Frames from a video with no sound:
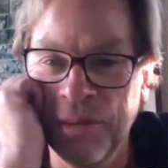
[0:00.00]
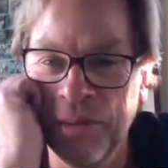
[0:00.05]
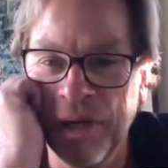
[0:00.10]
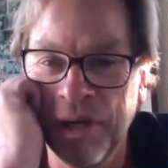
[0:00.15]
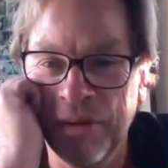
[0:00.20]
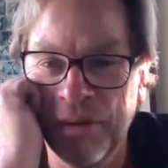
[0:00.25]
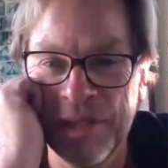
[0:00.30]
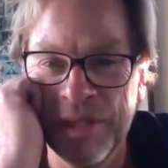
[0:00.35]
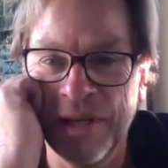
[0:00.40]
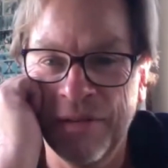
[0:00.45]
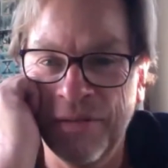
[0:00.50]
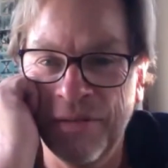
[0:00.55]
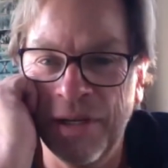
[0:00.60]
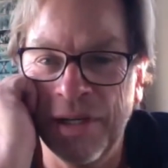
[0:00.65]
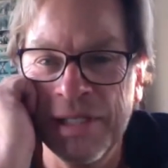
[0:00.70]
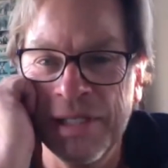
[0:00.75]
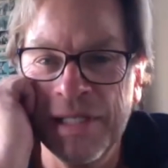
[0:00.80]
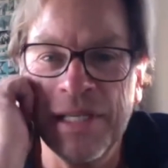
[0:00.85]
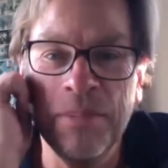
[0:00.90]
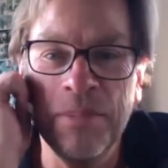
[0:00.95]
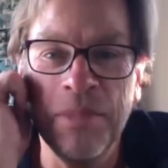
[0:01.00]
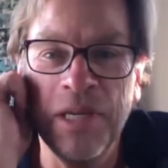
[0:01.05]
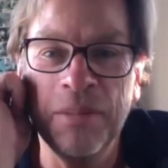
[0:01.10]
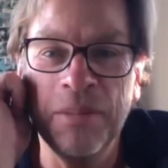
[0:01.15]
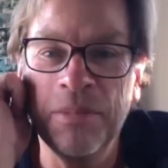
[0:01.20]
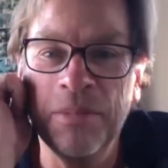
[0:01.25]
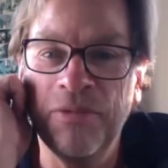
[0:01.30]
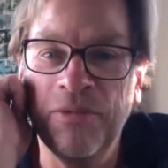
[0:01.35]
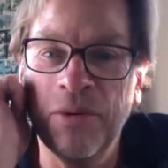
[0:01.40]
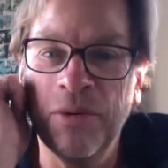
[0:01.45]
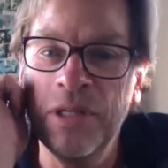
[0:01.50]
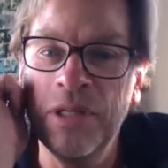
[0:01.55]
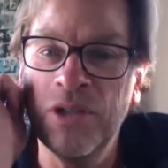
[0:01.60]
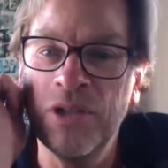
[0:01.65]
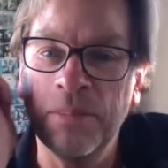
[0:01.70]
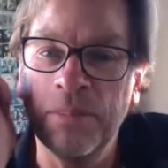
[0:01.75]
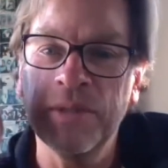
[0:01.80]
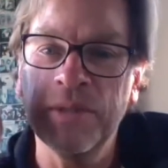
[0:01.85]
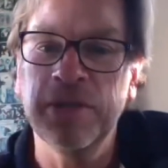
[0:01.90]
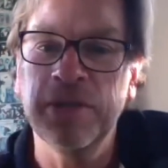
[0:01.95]
we always have a concept meeting before each
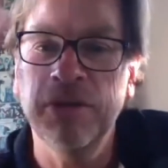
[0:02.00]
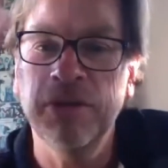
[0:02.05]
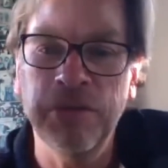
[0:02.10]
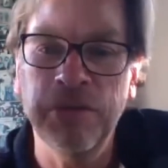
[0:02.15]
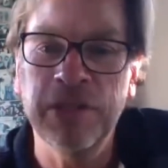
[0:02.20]
episode.